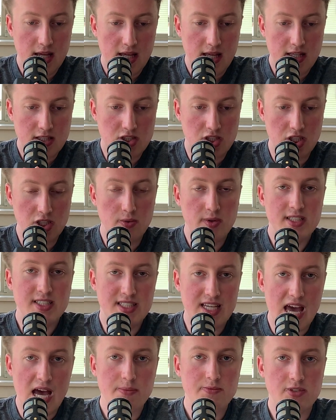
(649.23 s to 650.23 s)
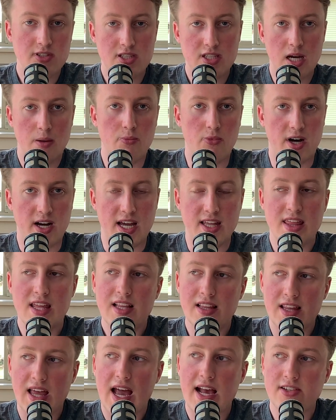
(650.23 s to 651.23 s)
do you adapt somewhat? I think
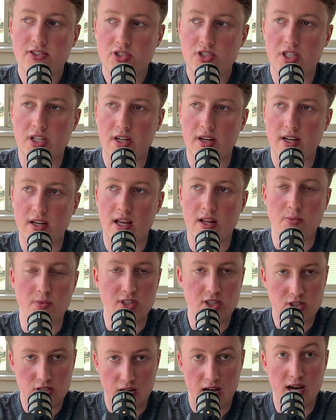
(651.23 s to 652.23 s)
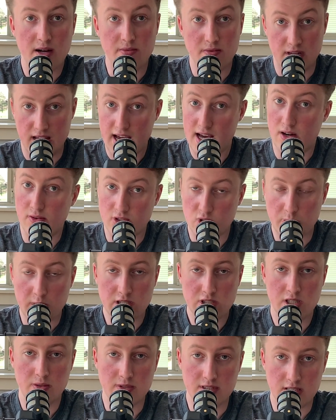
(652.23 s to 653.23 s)
last year, and we saw now,
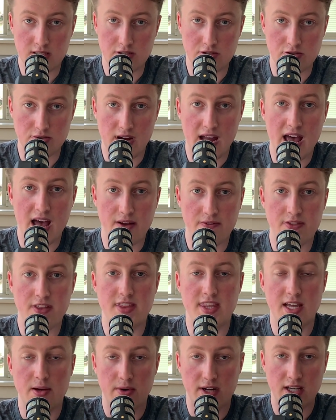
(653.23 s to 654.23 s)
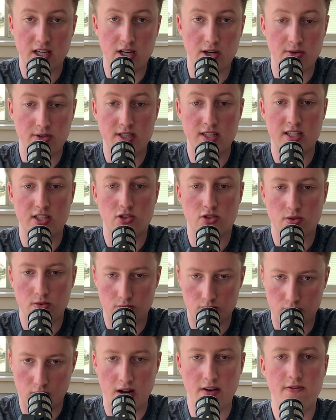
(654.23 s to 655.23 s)
especially with this draft, that they want to go to this
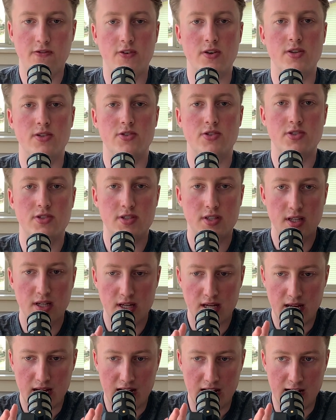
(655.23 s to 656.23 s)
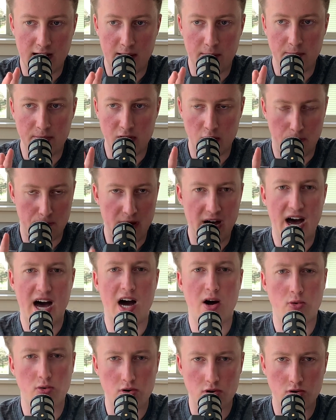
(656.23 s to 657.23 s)
run first,
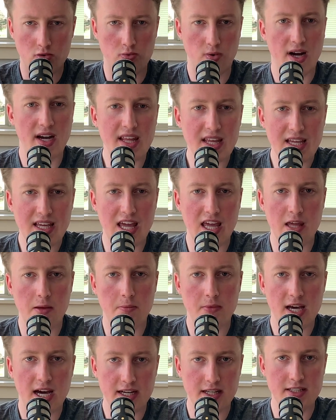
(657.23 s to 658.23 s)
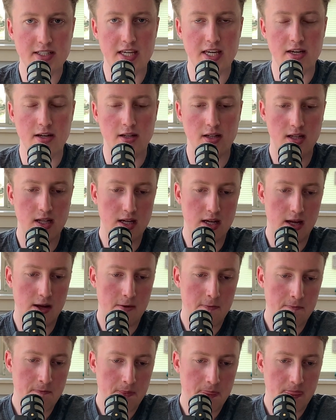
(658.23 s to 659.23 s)
power running game kind of deal.
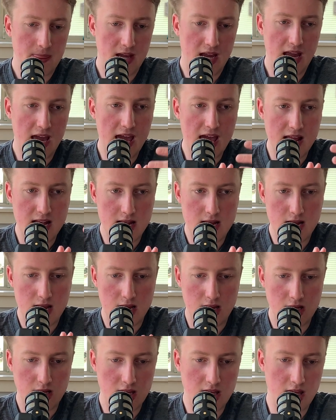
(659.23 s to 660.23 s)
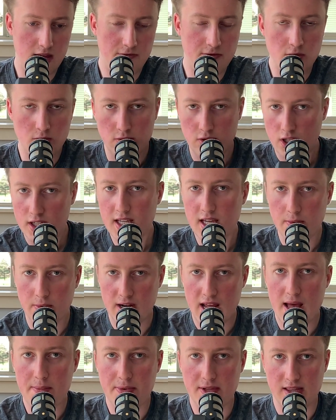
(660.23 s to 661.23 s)
And if you look at what
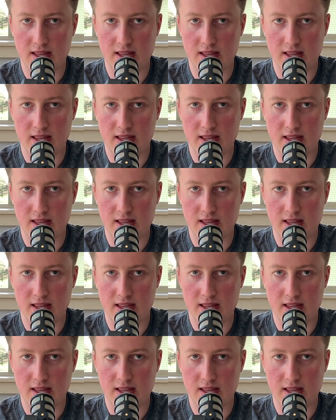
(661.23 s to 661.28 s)
happened